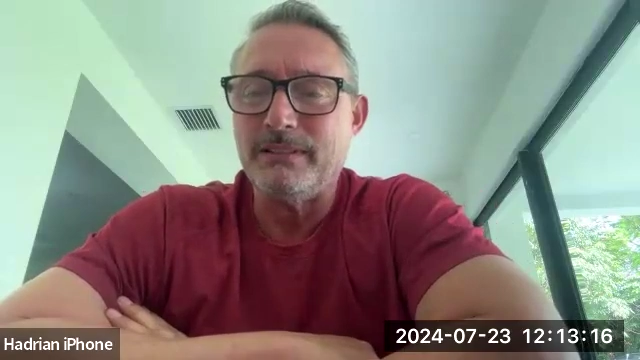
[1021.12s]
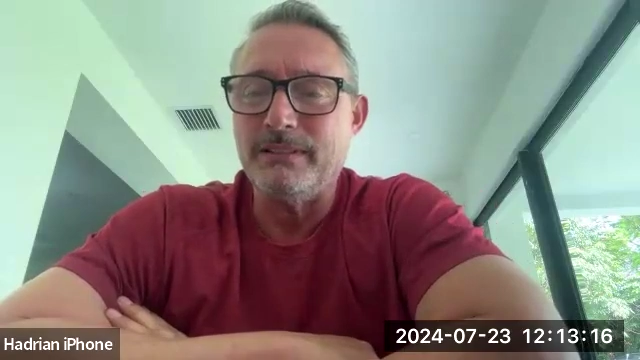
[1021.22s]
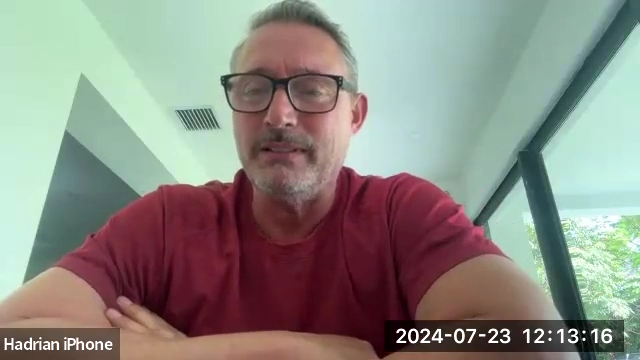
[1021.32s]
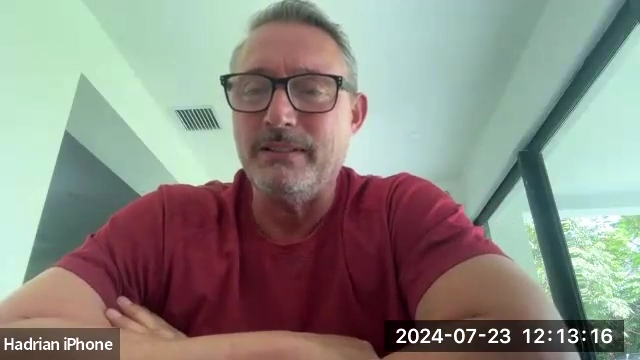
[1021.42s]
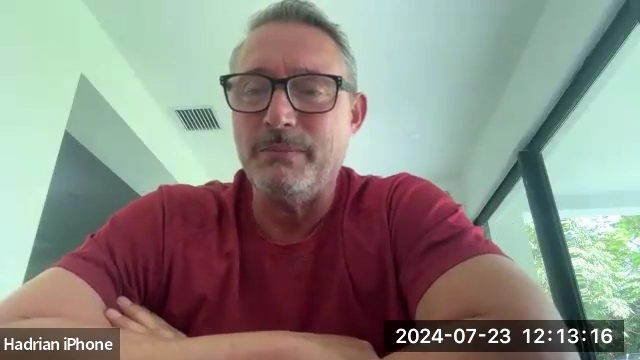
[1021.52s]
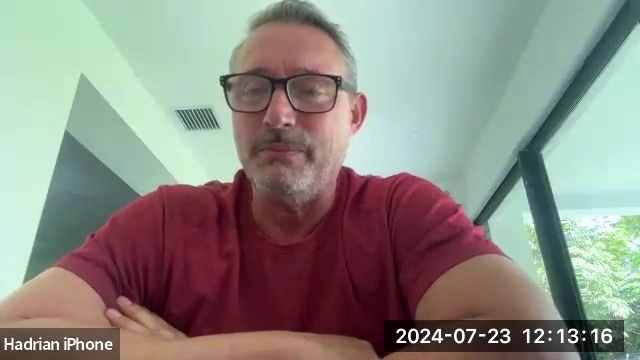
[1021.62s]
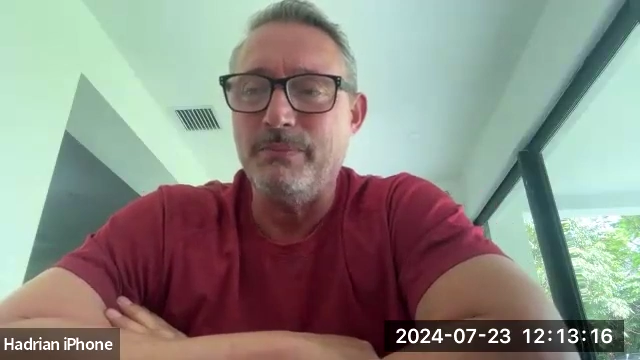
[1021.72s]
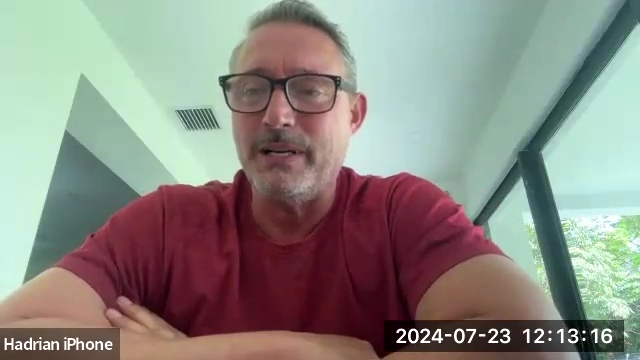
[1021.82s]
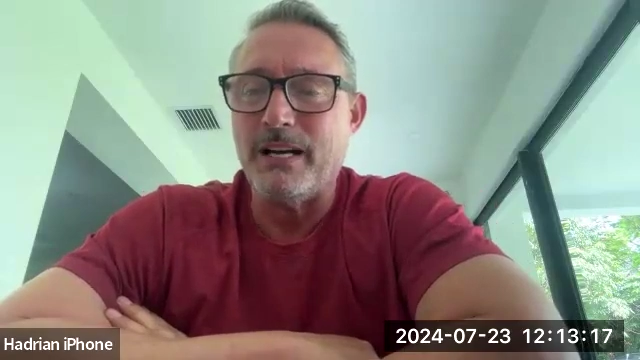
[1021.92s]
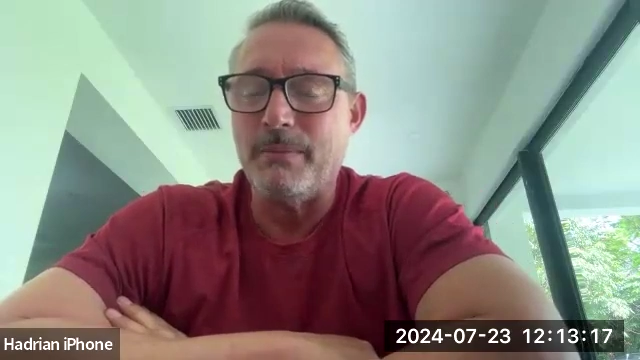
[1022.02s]
you
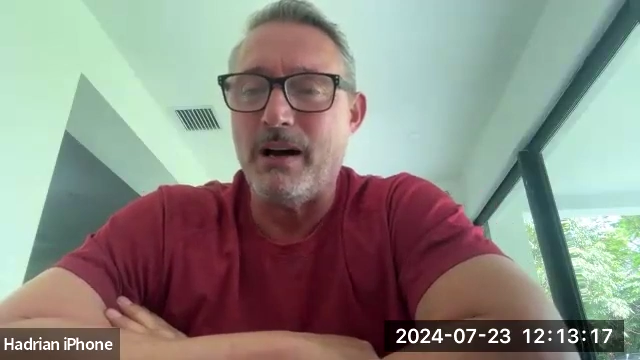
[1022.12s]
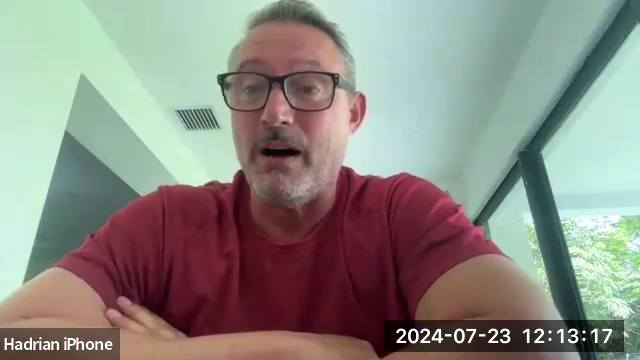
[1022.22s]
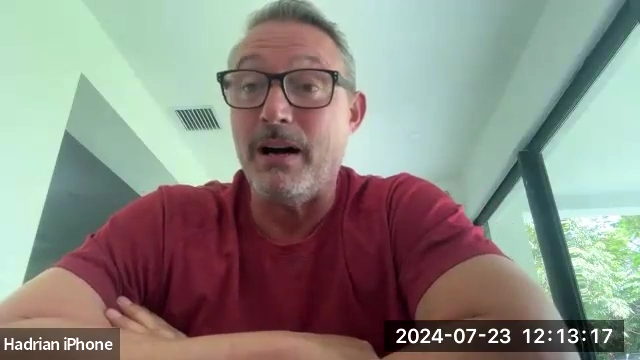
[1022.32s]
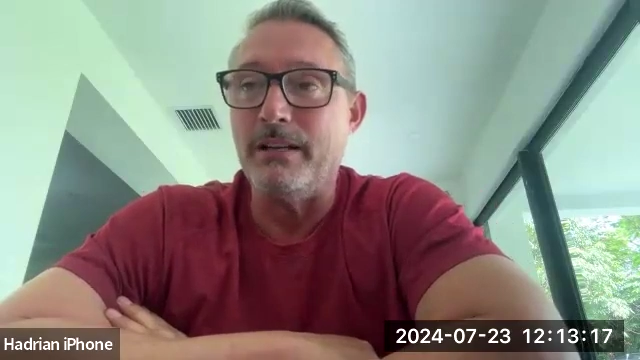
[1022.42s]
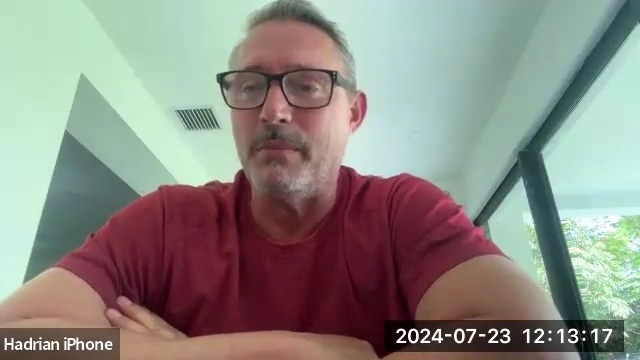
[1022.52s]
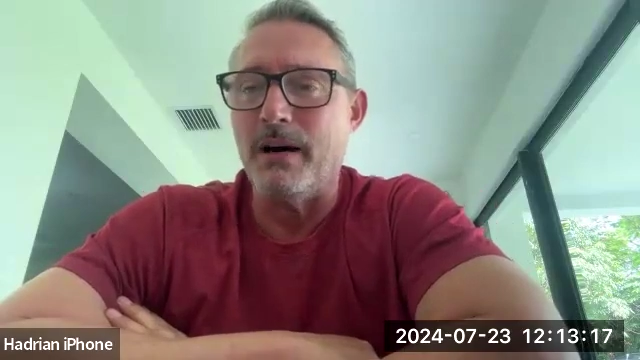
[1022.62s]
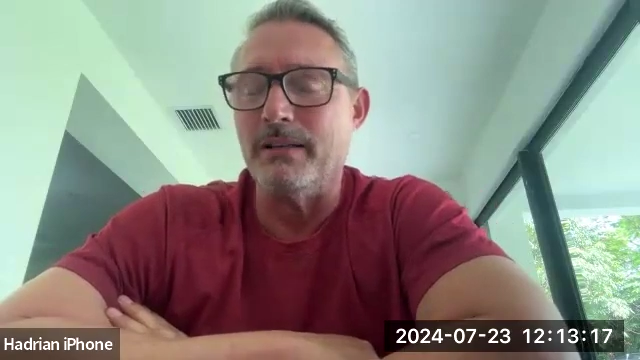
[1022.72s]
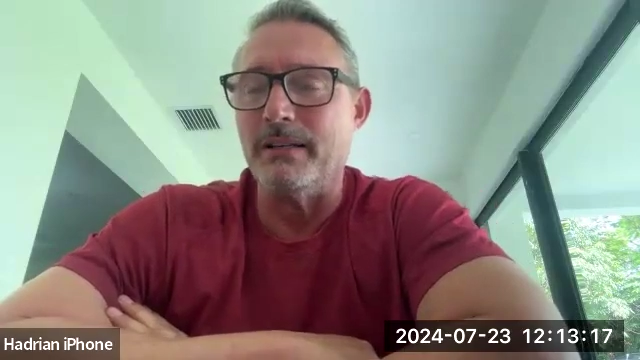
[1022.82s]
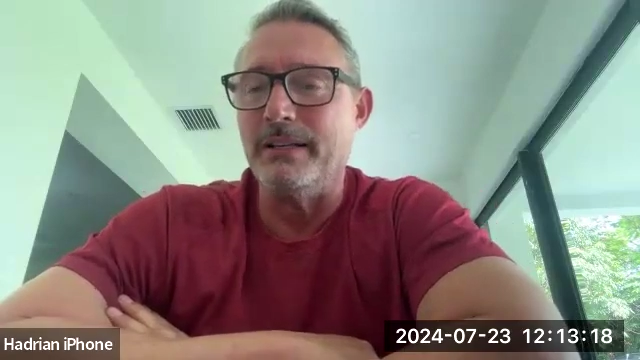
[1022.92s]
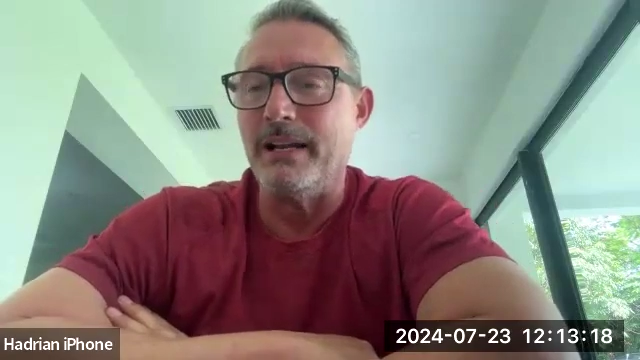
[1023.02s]
become in high
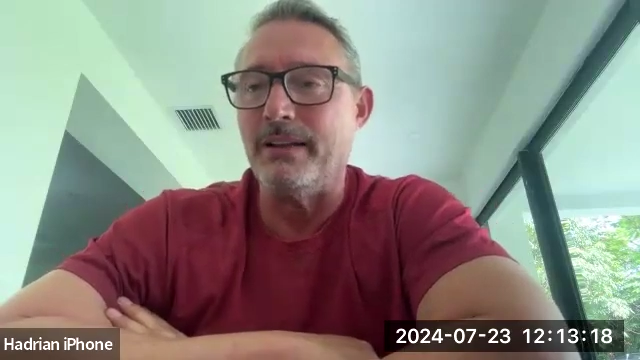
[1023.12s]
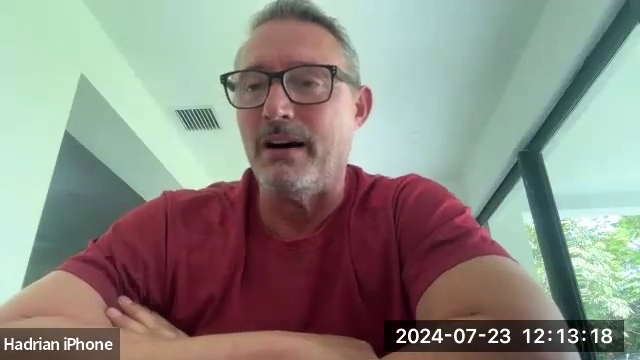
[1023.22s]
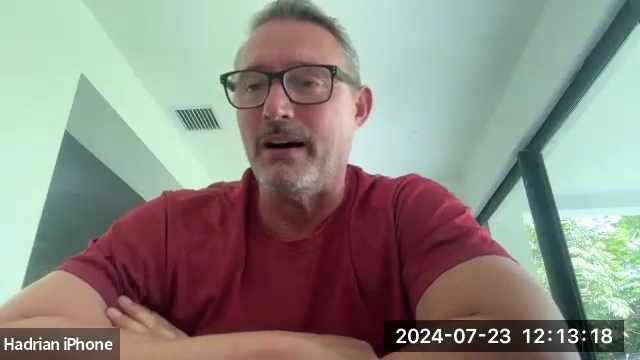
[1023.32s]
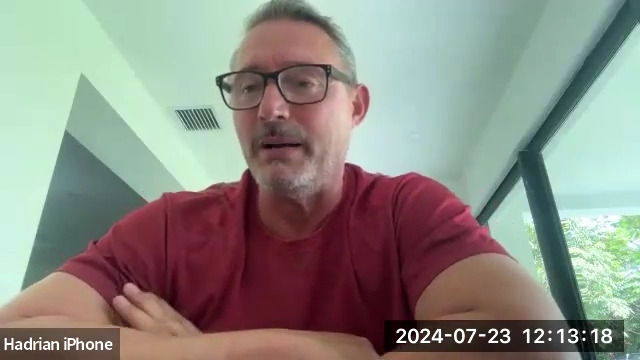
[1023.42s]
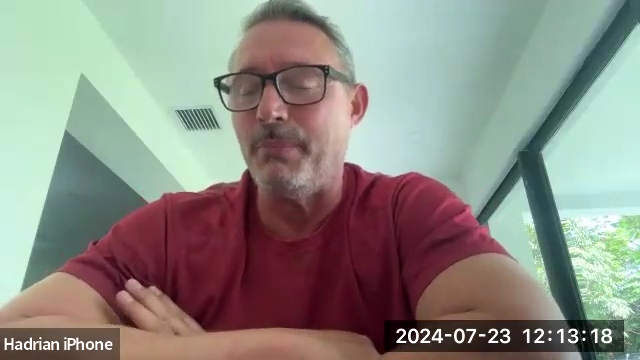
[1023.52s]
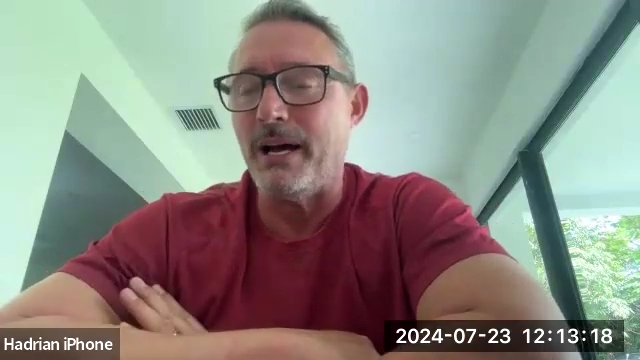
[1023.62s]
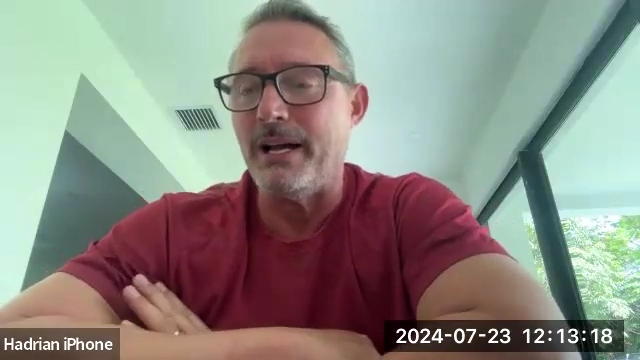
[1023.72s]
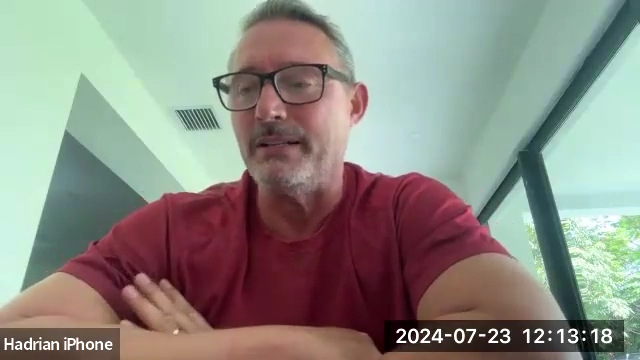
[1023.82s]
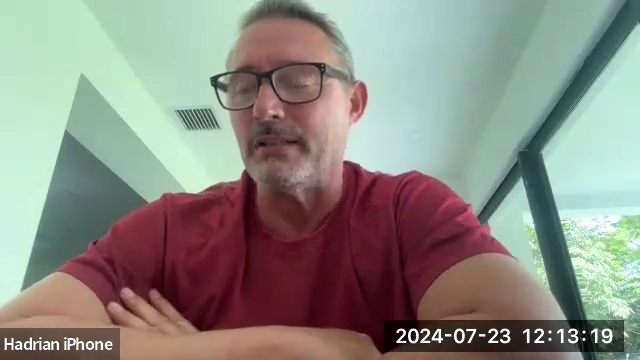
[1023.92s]
demand and you get the high pay.